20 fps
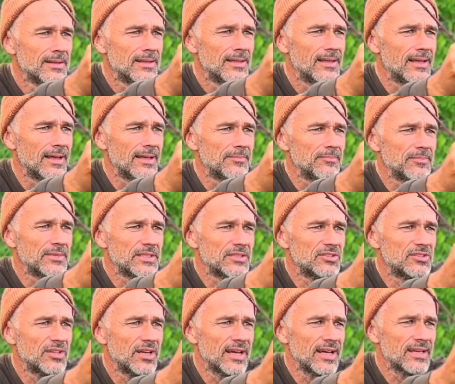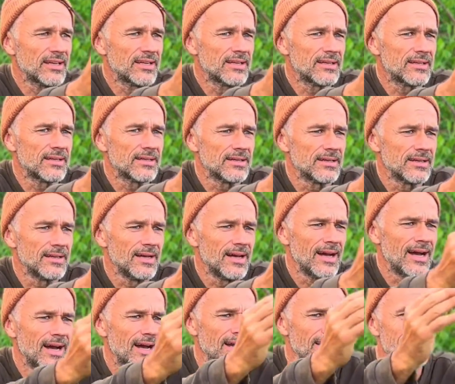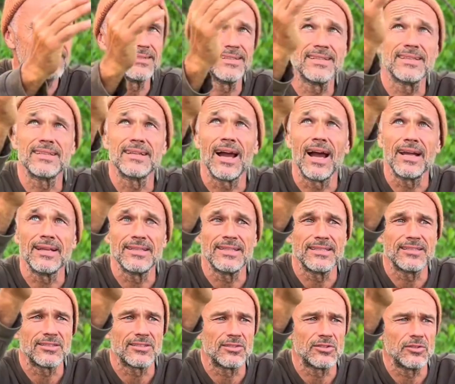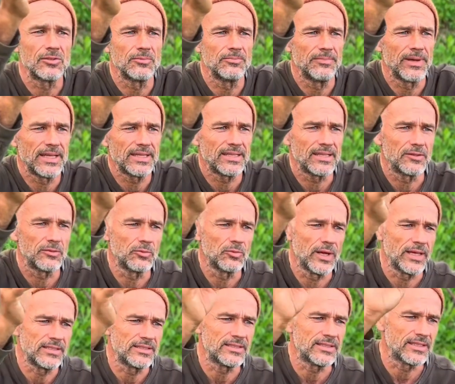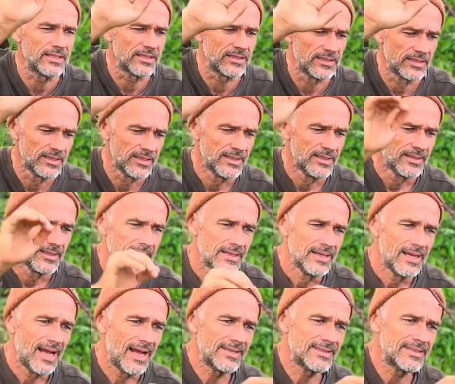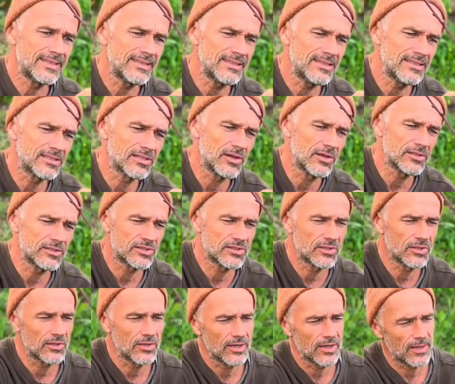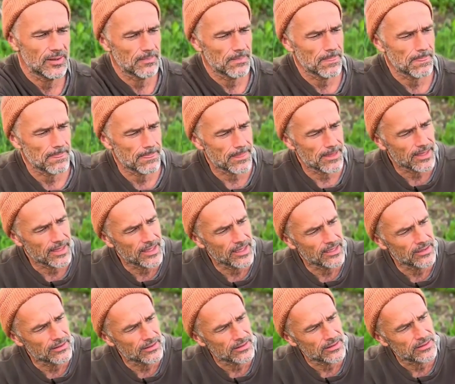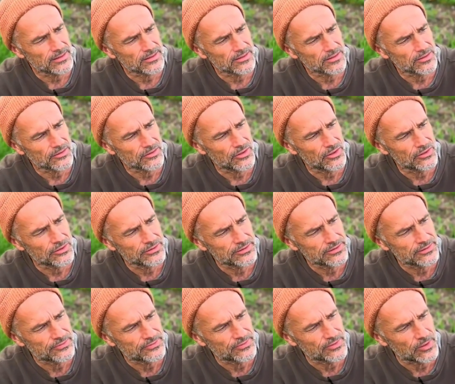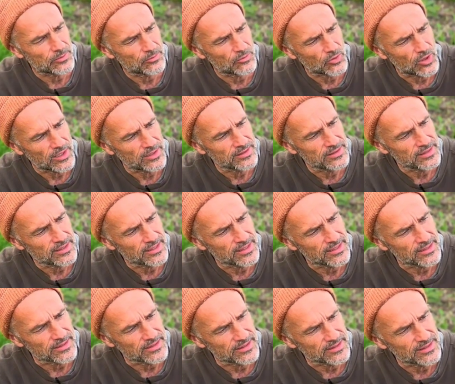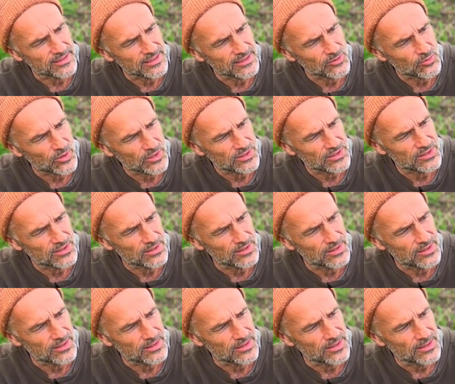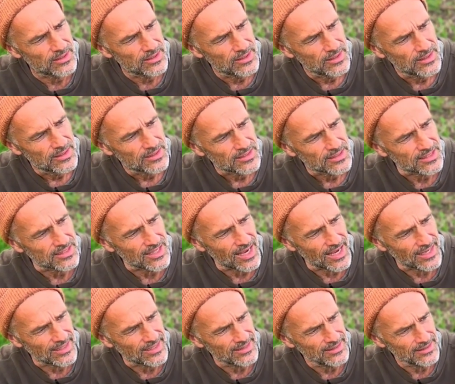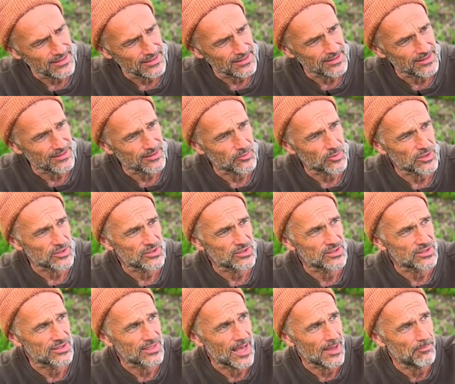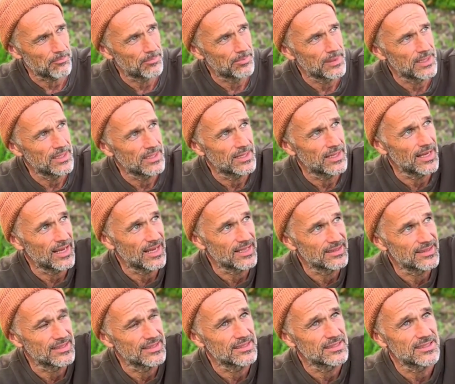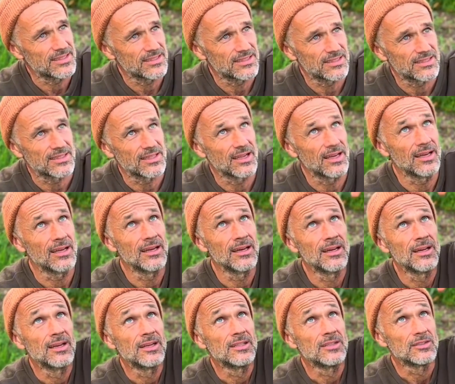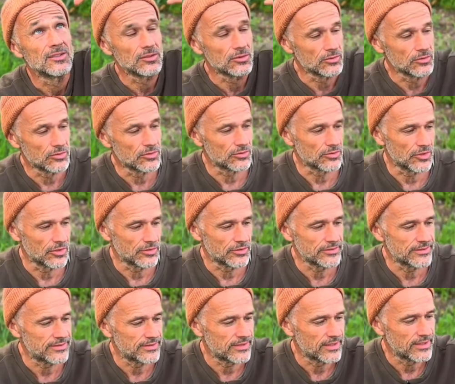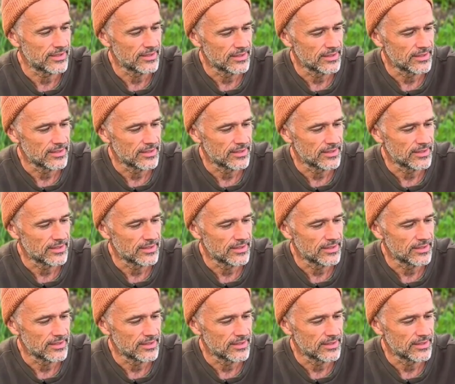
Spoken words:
Let me check. I think I need to make a weight here. And this is also here the growth from 1 year. This was the scion, it was that big, and this is the new growth.